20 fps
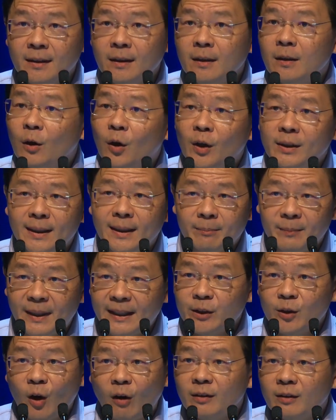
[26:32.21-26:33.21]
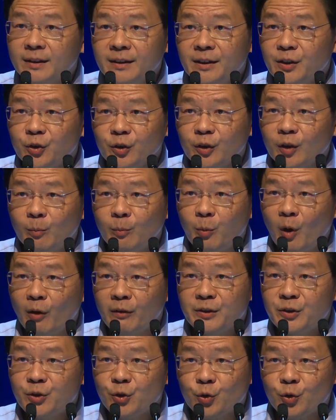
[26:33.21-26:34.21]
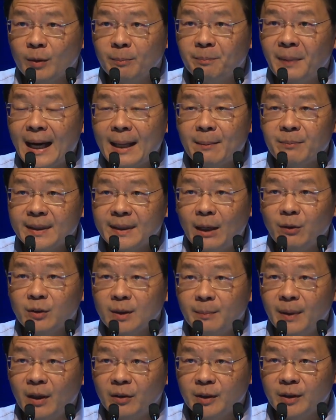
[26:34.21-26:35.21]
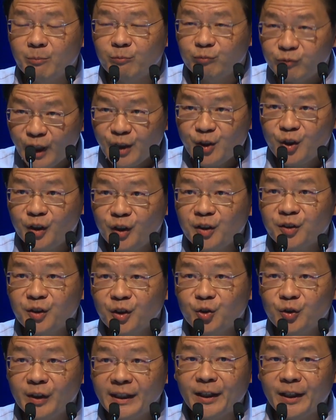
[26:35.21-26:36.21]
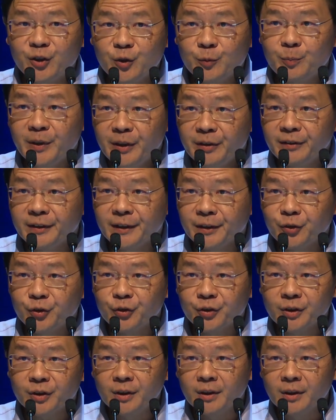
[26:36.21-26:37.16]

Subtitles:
or that minority Singaporeans should pipe down about the prejudices they experience.